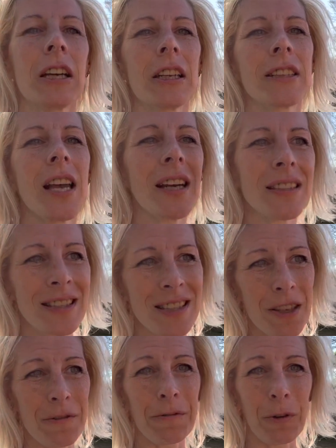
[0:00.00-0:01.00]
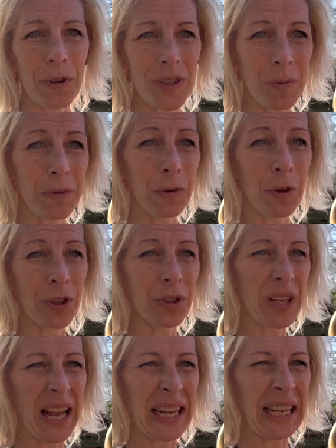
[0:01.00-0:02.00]
tons of foals before, you
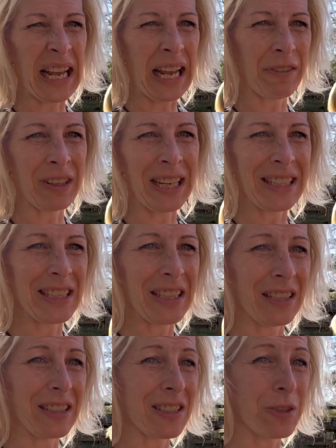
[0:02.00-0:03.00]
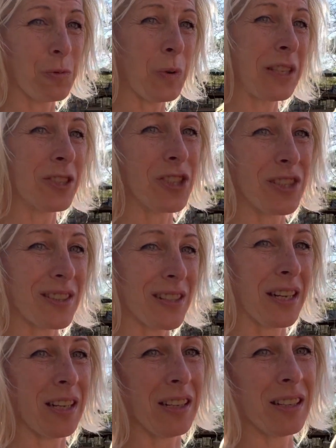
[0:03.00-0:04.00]
kind of have an idea as to when she's
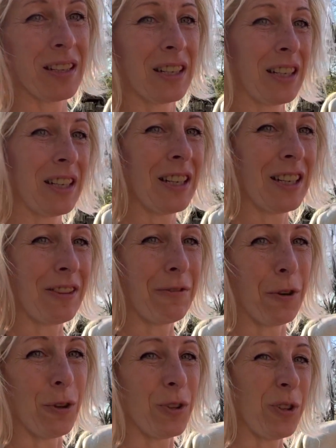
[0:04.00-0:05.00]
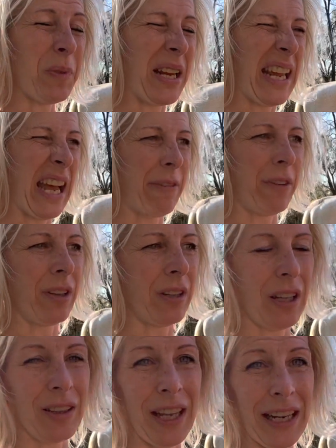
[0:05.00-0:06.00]
gonna foal. You might have
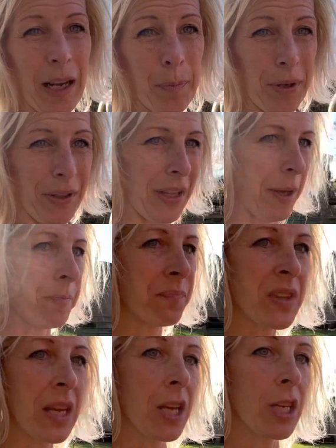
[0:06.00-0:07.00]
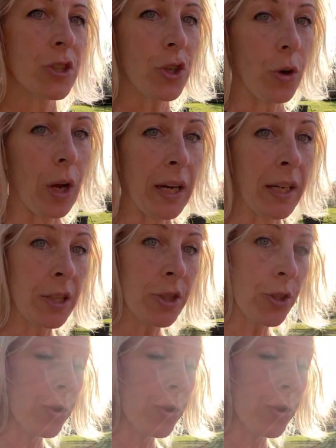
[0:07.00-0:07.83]
a leg up on that. So I'm gonna show